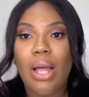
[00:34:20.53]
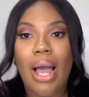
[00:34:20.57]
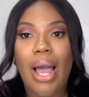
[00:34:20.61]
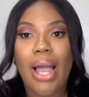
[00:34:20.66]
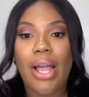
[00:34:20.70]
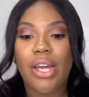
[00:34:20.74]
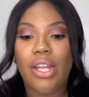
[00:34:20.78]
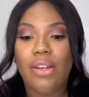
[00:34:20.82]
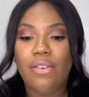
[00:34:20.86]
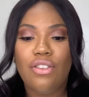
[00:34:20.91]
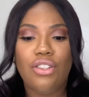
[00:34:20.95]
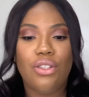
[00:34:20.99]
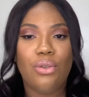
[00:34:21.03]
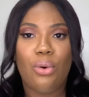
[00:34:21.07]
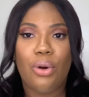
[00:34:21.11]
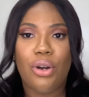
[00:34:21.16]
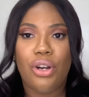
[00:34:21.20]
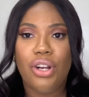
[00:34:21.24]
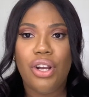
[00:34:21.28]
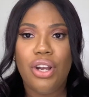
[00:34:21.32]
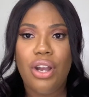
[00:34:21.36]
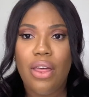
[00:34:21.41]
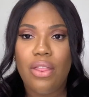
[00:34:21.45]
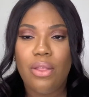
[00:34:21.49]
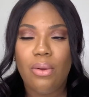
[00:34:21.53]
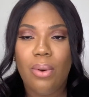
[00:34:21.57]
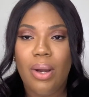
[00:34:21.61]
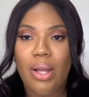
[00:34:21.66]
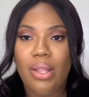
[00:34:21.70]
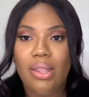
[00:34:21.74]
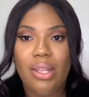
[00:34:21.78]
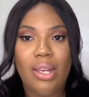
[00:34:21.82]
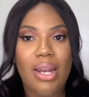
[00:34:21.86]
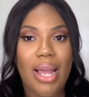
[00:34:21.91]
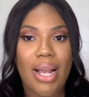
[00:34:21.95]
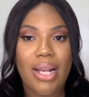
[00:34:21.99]
I could have just ordered another
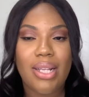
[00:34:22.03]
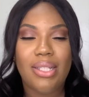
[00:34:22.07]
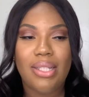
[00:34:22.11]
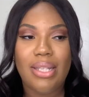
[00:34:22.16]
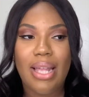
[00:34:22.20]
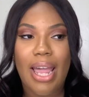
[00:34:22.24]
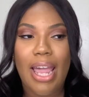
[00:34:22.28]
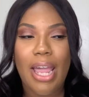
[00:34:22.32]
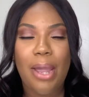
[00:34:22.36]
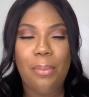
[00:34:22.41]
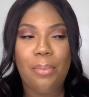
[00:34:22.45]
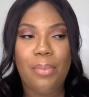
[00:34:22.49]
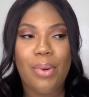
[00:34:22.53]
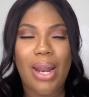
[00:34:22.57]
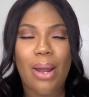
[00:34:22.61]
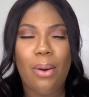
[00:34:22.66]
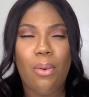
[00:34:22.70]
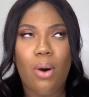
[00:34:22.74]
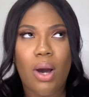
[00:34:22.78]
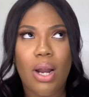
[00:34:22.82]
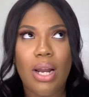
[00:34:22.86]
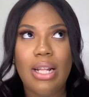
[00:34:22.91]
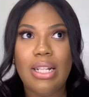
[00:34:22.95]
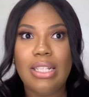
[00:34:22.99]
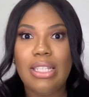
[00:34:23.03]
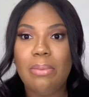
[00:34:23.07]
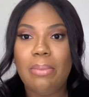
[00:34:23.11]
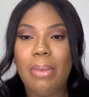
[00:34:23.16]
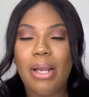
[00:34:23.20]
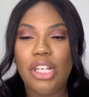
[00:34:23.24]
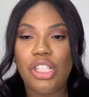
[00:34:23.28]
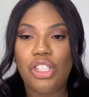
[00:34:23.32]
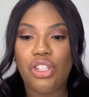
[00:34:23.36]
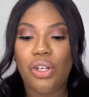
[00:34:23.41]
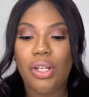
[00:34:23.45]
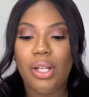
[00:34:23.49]
one the next day, but I wanted to
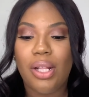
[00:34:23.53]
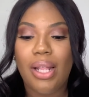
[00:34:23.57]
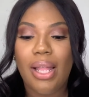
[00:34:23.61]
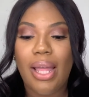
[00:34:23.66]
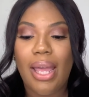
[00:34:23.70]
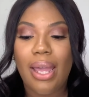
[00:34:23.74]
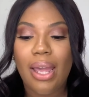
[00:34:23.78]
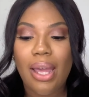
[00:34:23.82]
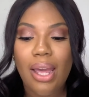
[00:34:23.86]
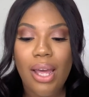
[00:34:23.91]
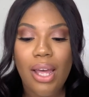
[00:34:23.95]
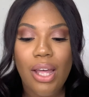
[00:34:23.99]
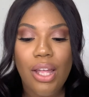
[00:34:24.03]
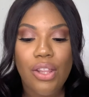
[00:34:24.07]
make sure that like